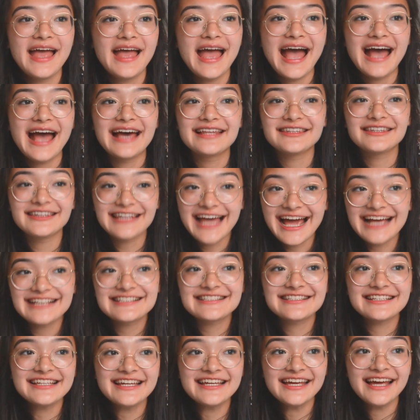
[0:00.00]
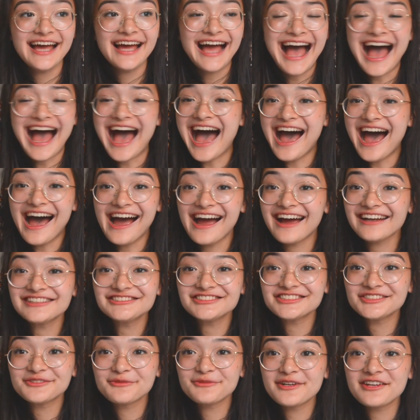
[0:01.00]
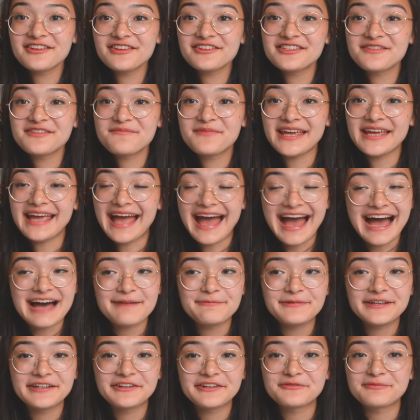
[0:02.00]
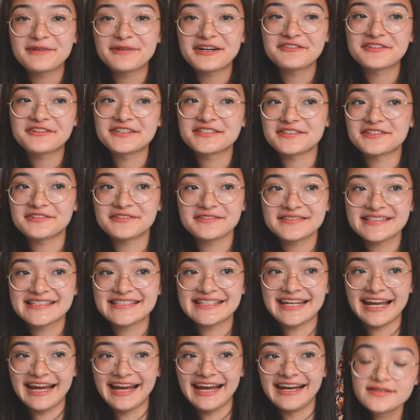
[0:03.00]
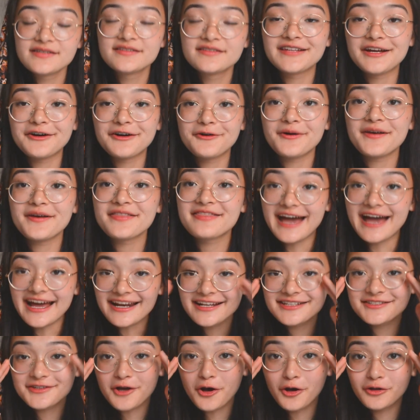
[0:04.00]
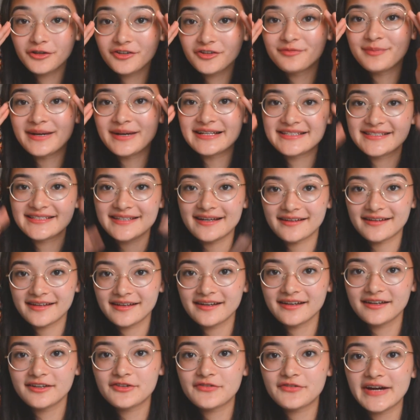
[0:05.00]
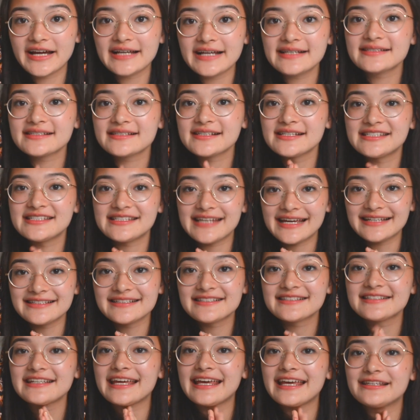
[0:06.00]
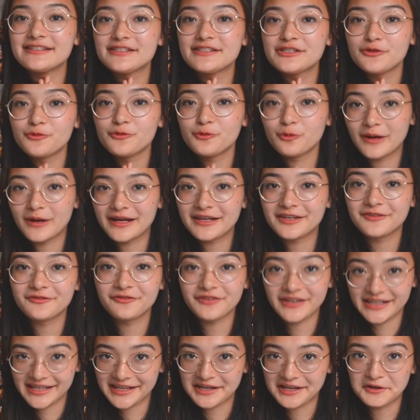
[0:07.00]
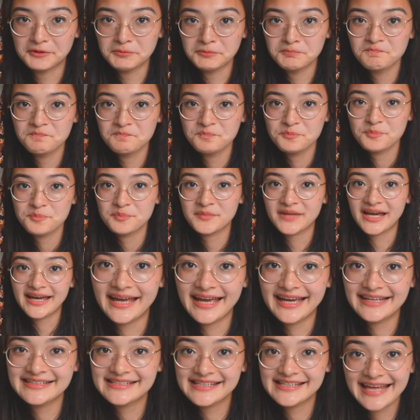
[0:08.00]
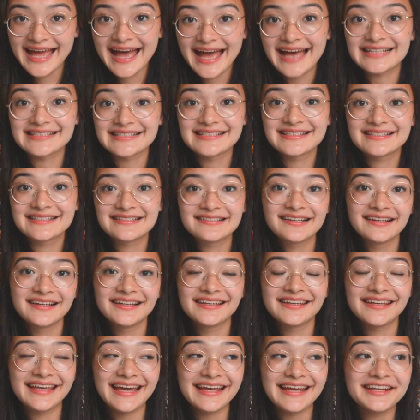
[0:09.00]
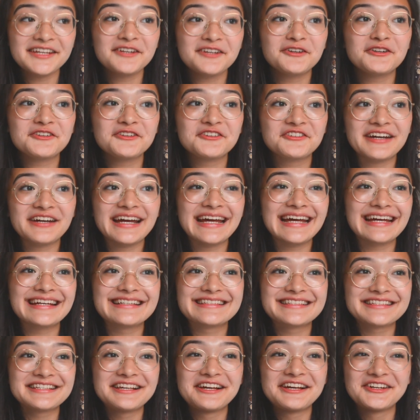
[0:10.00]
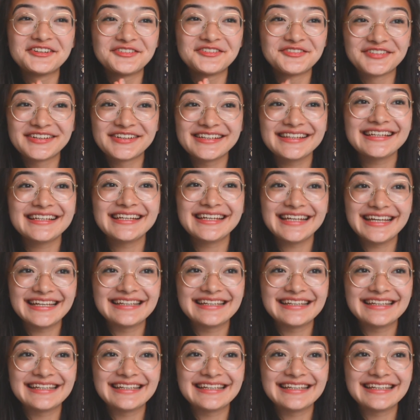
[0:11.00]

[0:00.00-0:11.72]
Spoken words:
lastly, I just wanted to be happy on my results day. So that is all of my studying advice condensed into one video. And yes, getting good grades really